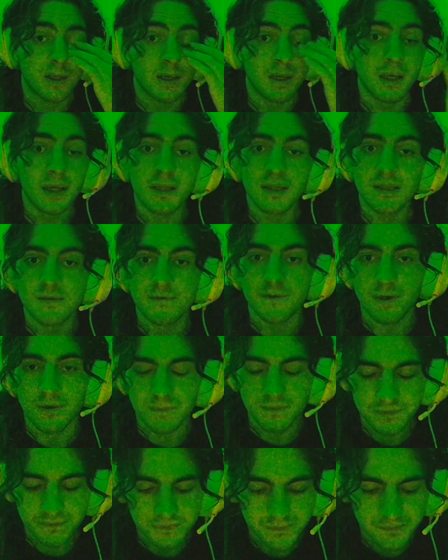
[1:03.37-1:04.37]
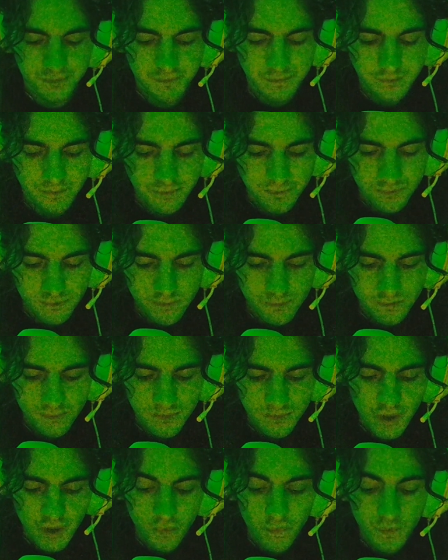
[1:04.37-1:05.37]
In this film,
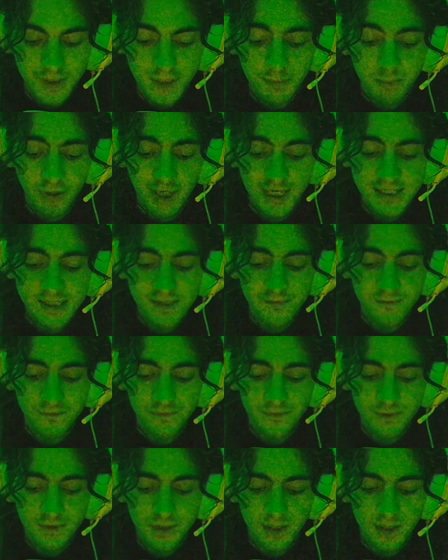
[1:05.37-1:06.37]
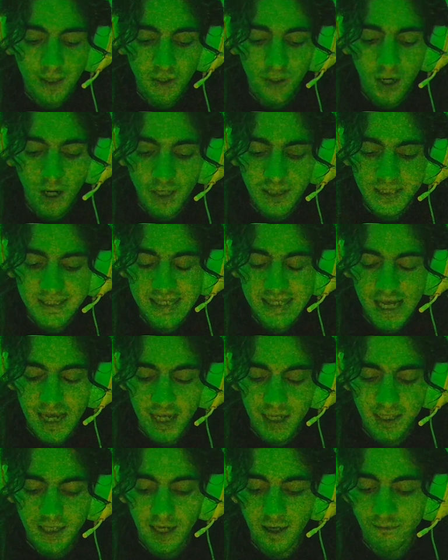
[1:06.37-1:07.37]
with the price of on his
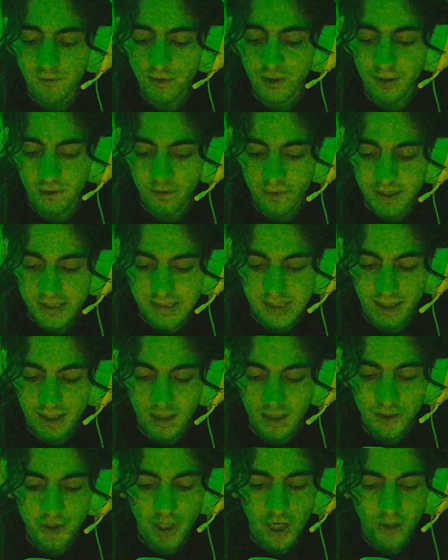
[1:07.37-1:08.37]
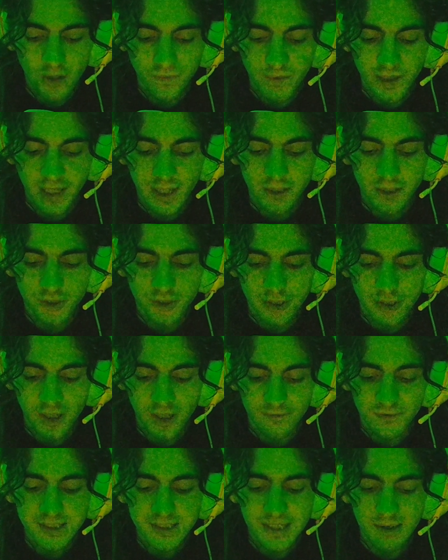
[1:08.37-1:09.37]
head ever increasing, John Wick
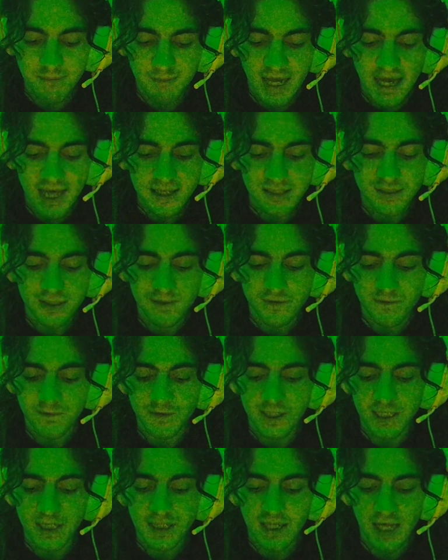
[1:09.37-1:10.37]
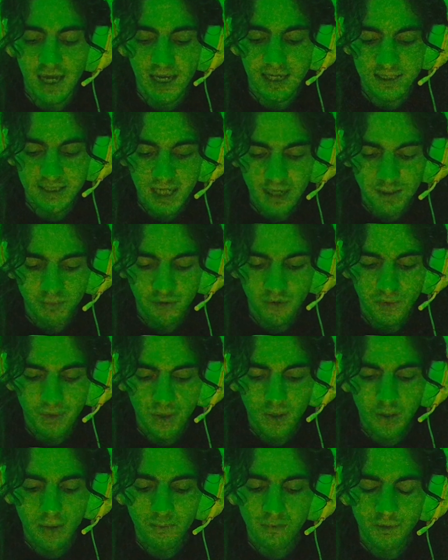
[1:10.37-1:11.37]
uncovers a path to defeating the High Table.
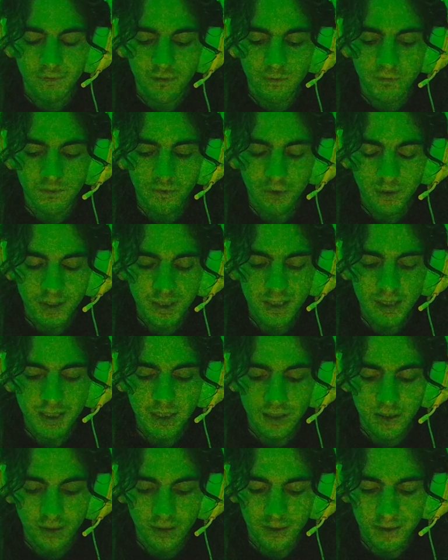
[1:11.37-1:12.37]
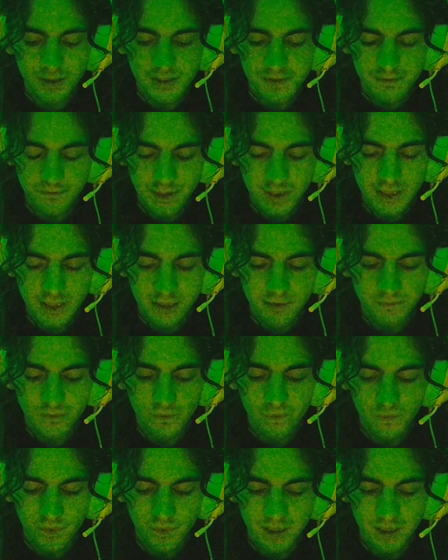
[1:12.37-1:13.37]
But before he can earn his freedom,
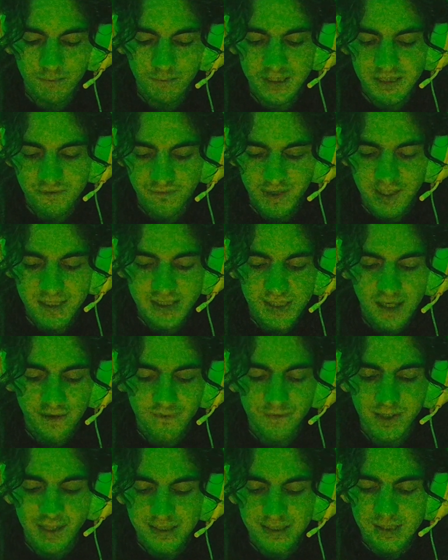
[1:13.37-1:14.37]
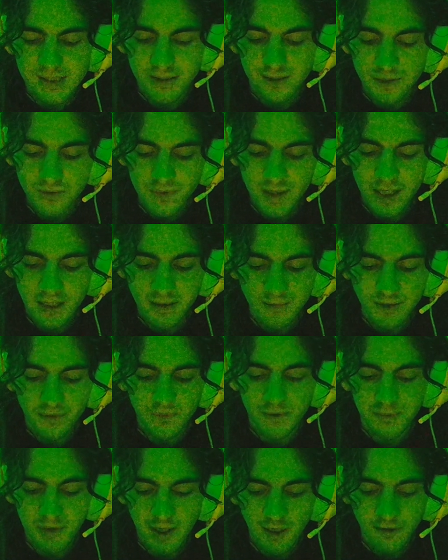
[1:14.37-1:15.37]
Wick must face off against a new enemy
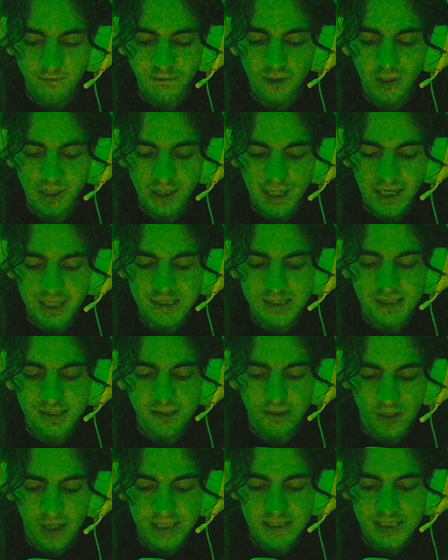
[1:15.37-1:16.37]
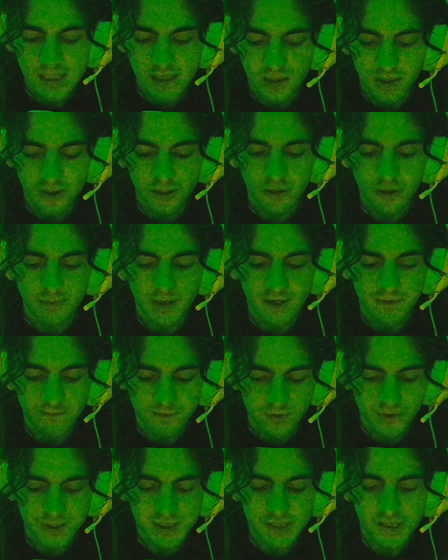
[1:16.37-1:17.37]
with powerful alliances across the globe and
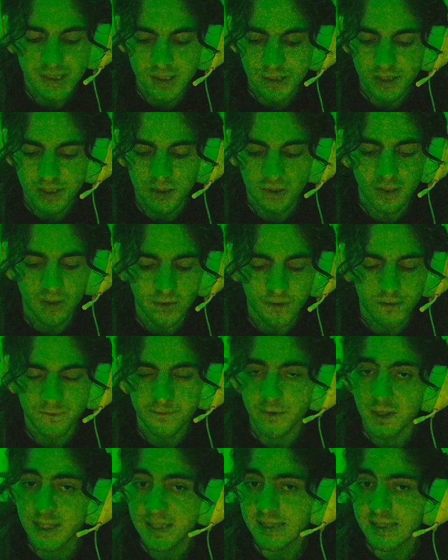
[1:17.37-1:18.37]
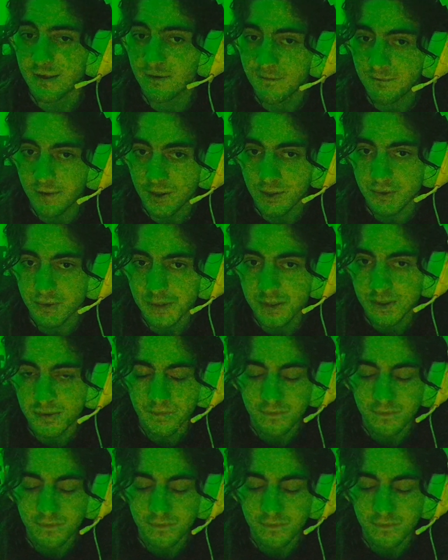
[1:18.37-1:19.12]
forces that turn old friends into foes.